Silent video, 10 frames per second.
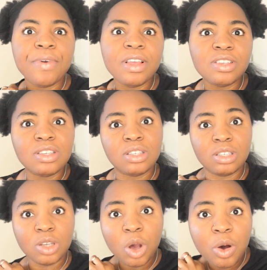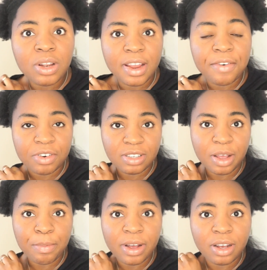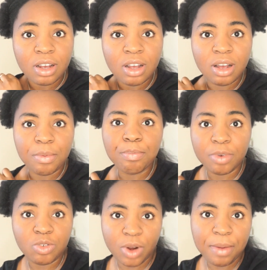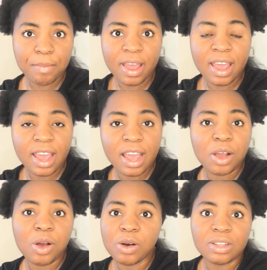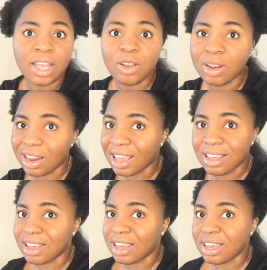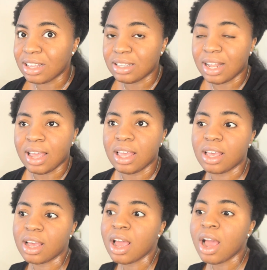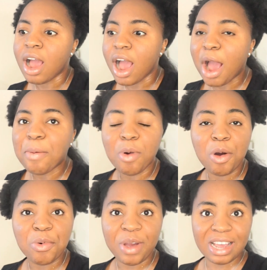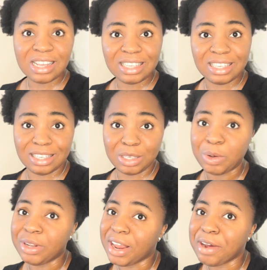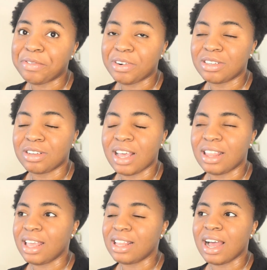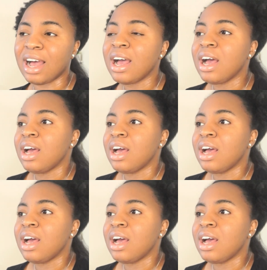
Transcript: been so nervous about blow drying my hair because I don't like heat. Like, I'm always so nervous because I think that